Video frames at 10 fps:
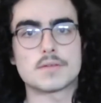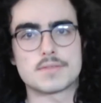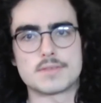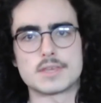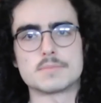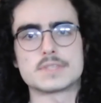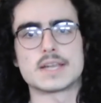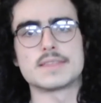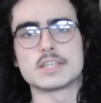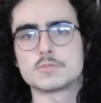themes,
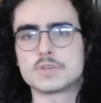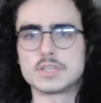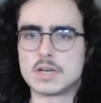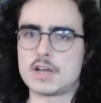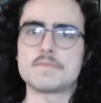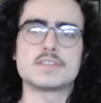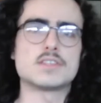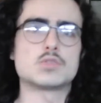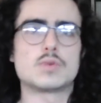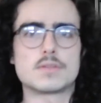and I think it's pretty obvious
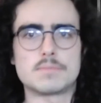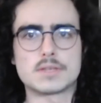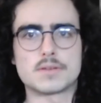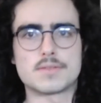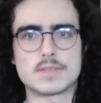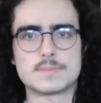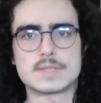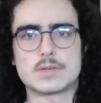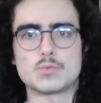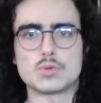this is one of the bigger
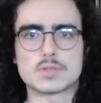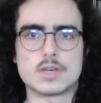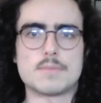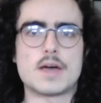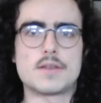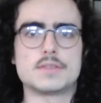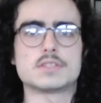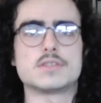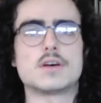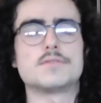themes that will come out of
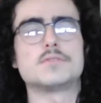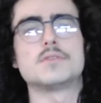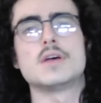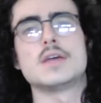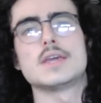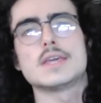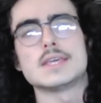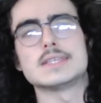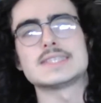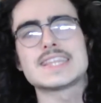this novel,
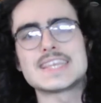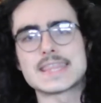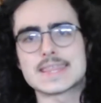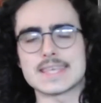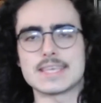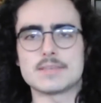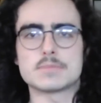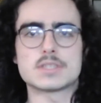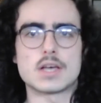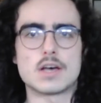is the
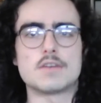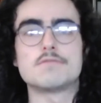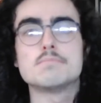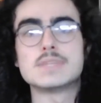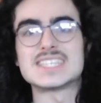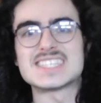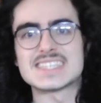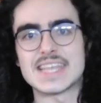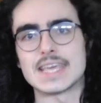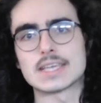themes of
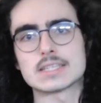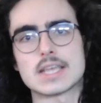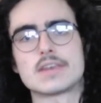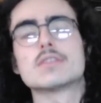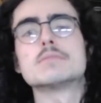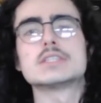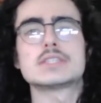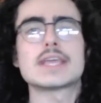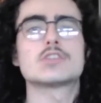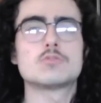mistakes and the
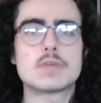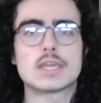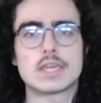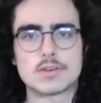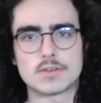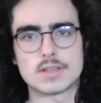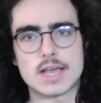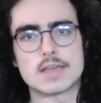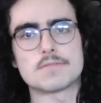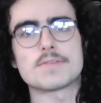mistakes we make in our
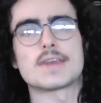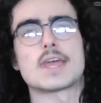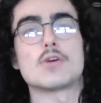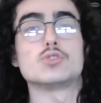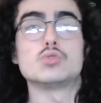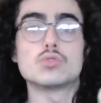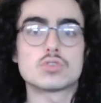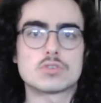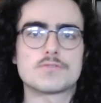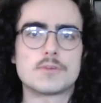life and how to
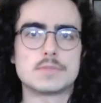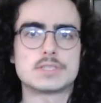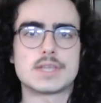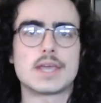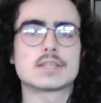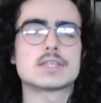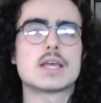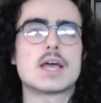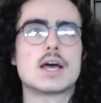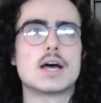learn from mistakes.
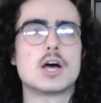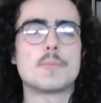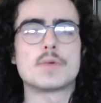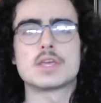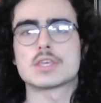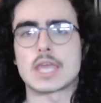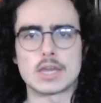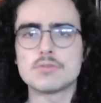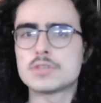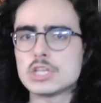
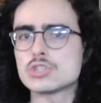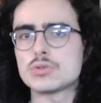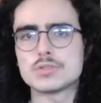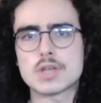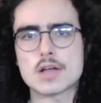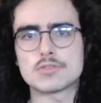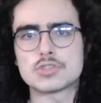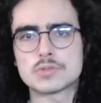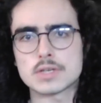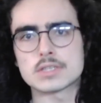Can you teach an old dog new
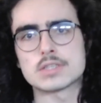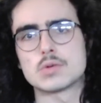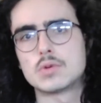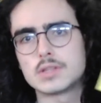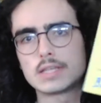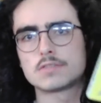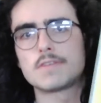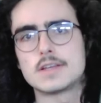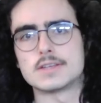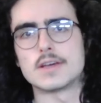tricks? Well, let's
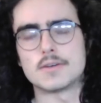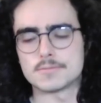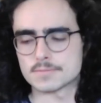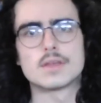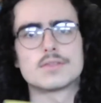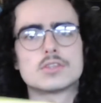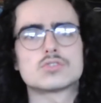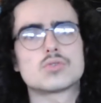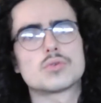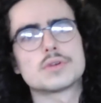find out. This
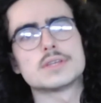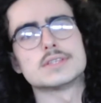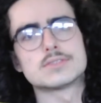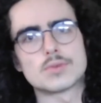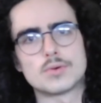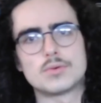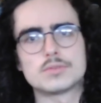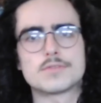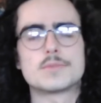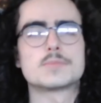story is
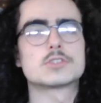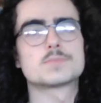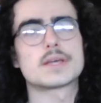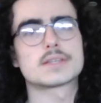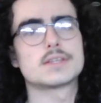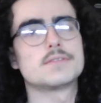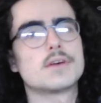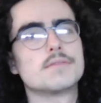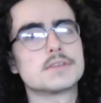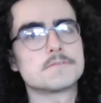told from the perspective
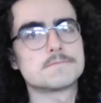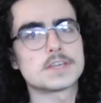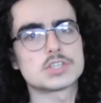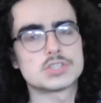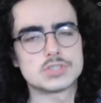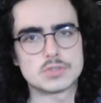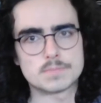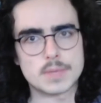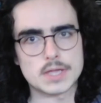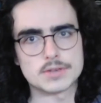of the fictional
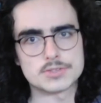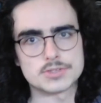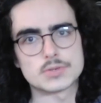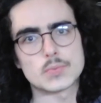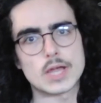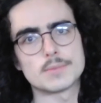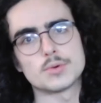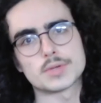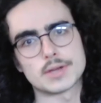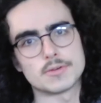painter
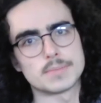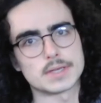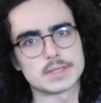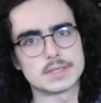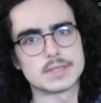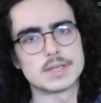Rabo Karabekian.